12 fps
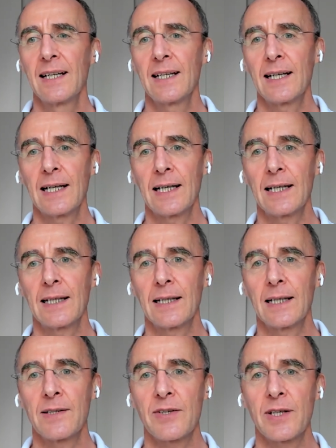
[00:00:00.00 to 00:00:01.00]
Uh,
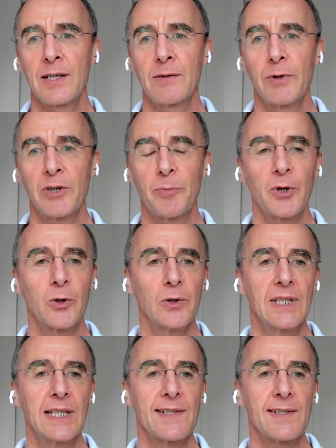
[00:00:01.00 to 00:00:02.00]
and she wrote a book called
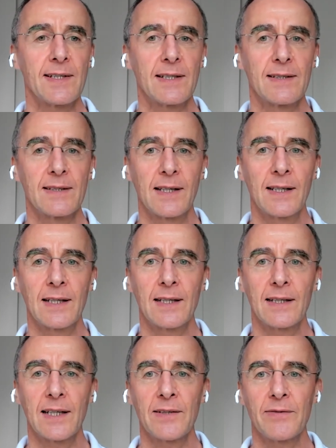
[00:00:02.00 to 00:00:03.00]
Listen. Uh,
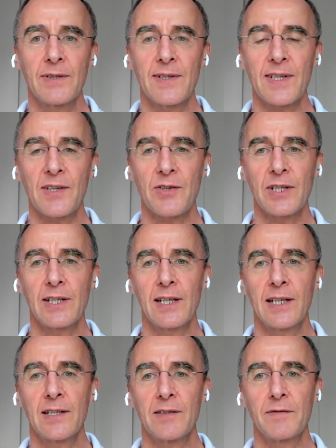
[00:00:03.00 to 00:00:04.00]
Kathryn is actually an
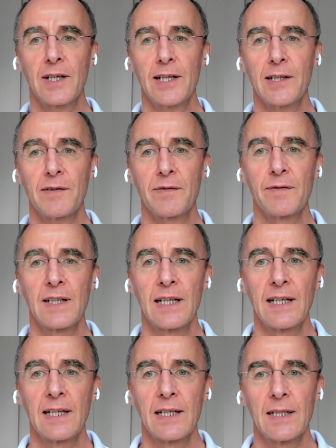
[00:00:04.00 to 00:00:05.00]
end of life
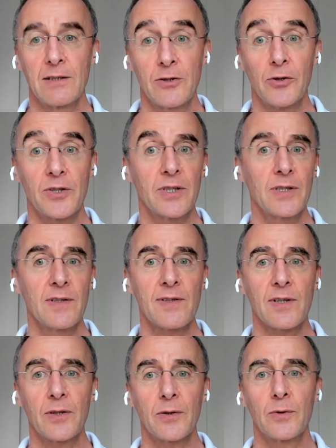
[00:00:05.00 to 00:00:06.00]
doctor,
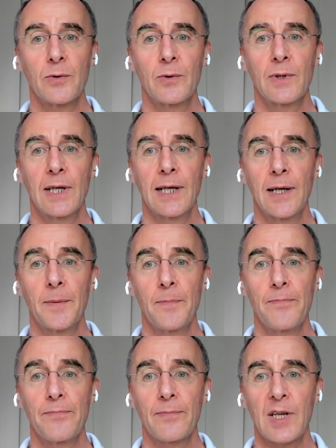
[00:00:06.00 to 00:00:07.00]
so
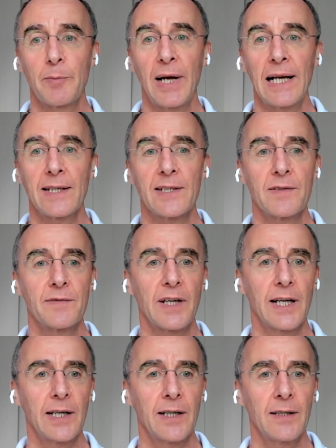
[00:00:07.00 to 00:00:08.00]
um, palliative
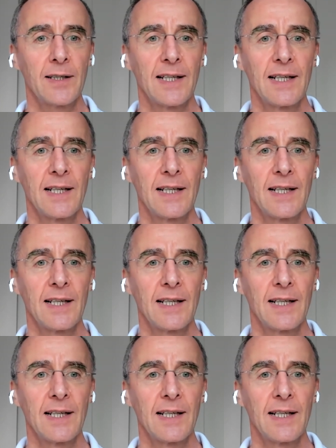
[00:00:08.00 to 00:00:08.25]
care.